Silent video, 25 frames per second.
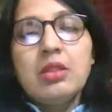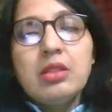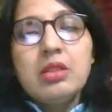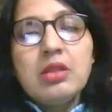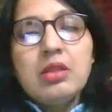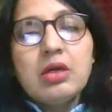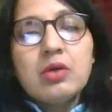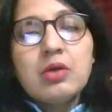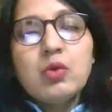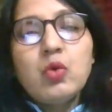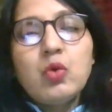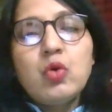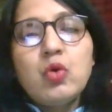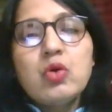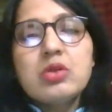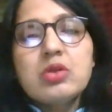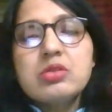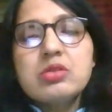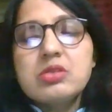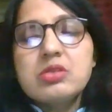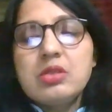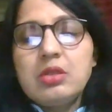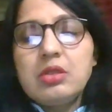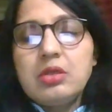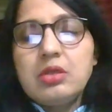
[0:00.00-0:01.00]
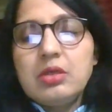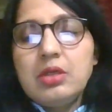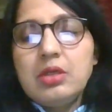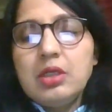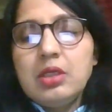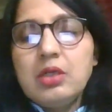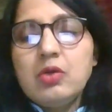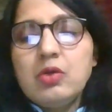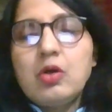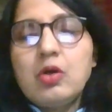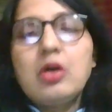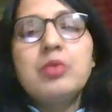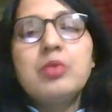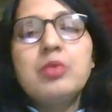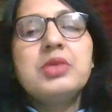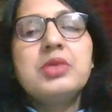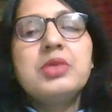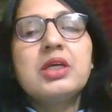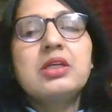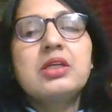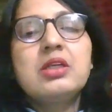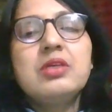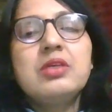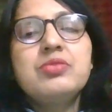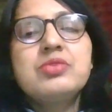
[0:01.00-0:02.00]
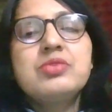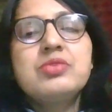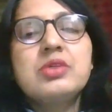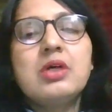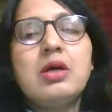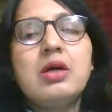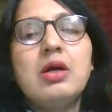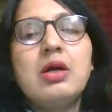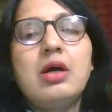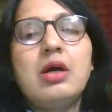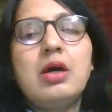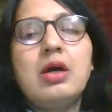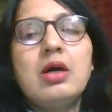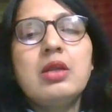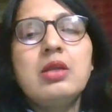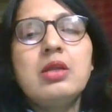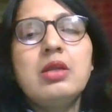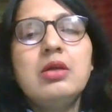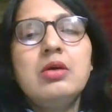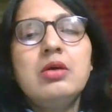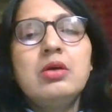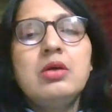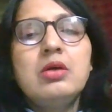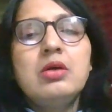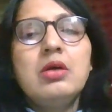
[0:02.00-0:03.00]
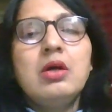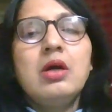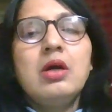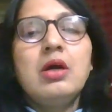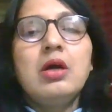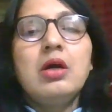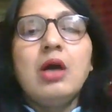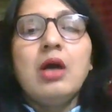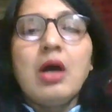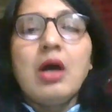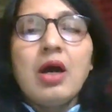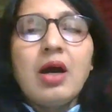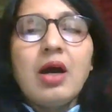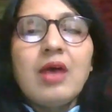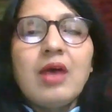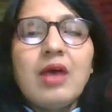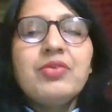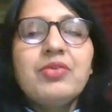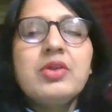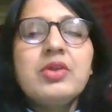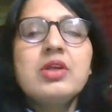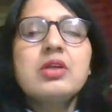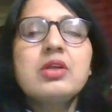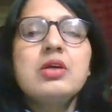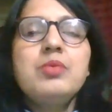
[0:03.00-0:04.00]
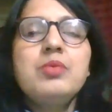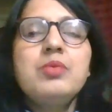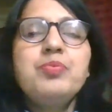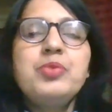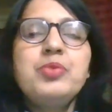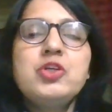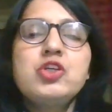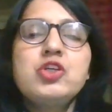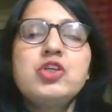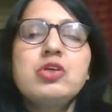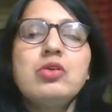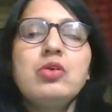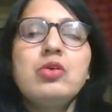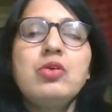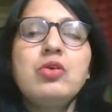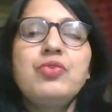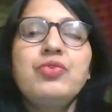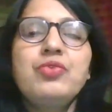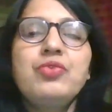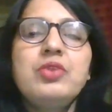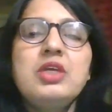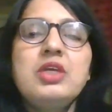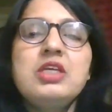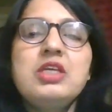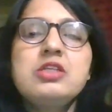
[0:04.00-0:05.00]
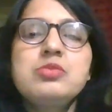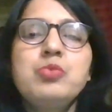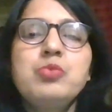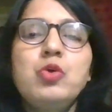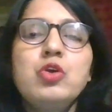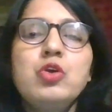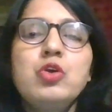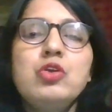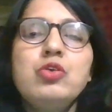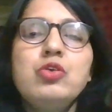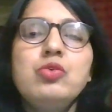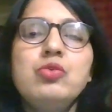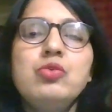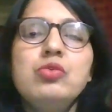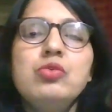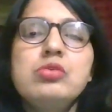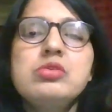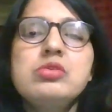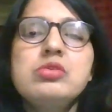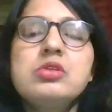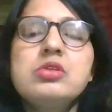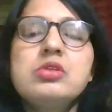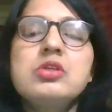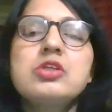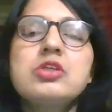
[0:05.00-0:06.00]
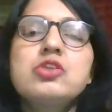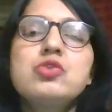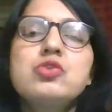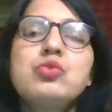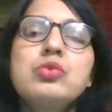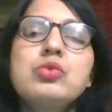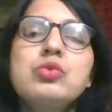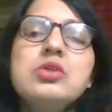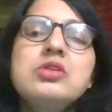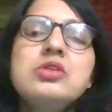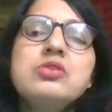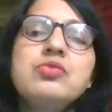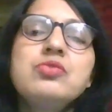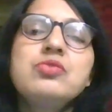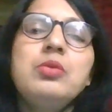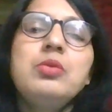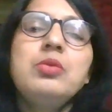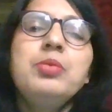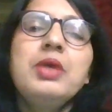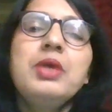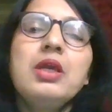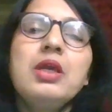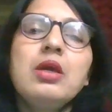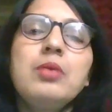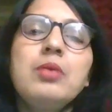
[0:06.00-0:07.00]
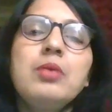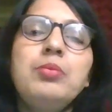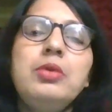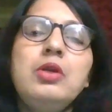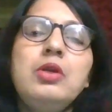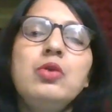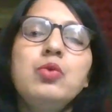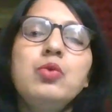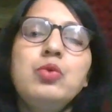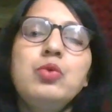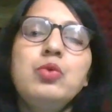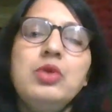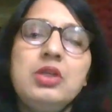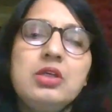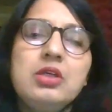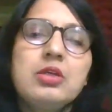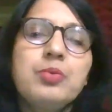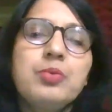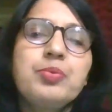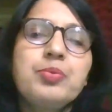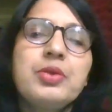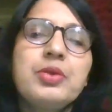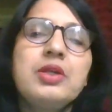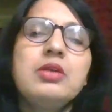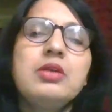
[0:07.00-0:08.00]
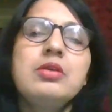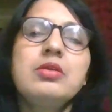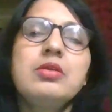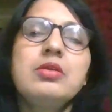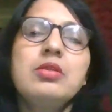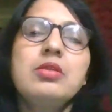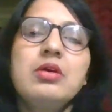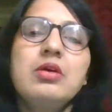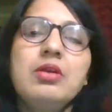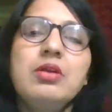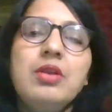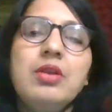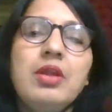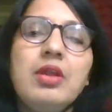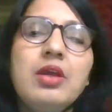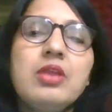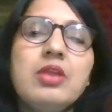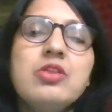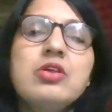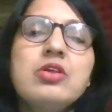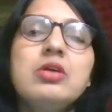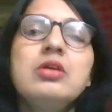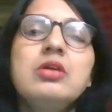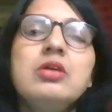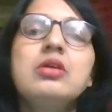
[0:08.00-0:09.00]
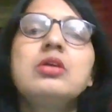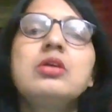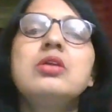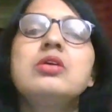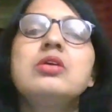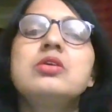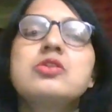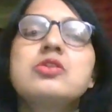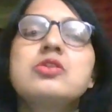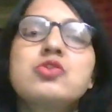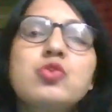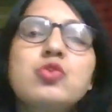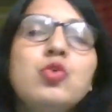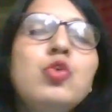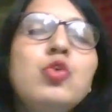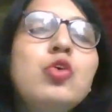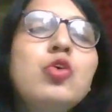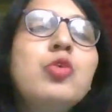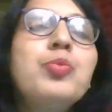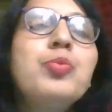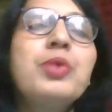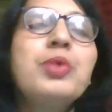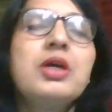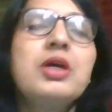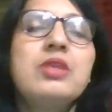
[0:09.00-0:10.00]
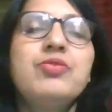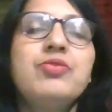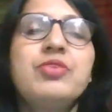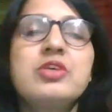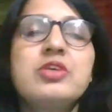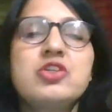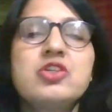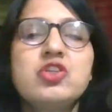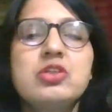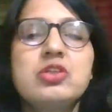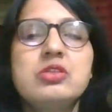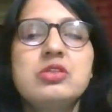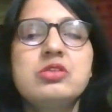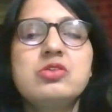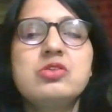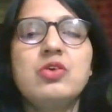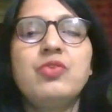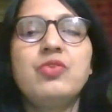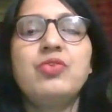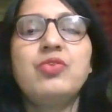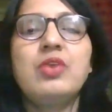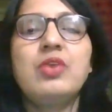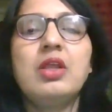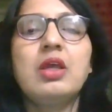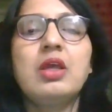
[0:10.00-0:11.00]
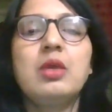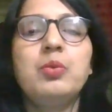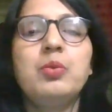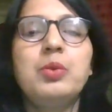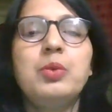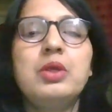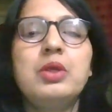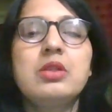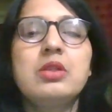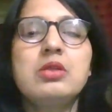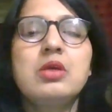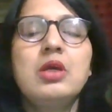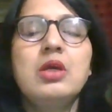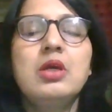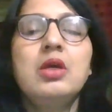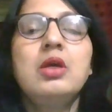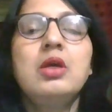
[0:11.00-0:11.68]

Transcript: The course learning objectives are after completion of these modules, the students will be able to interpret the nature, scope and functions of language.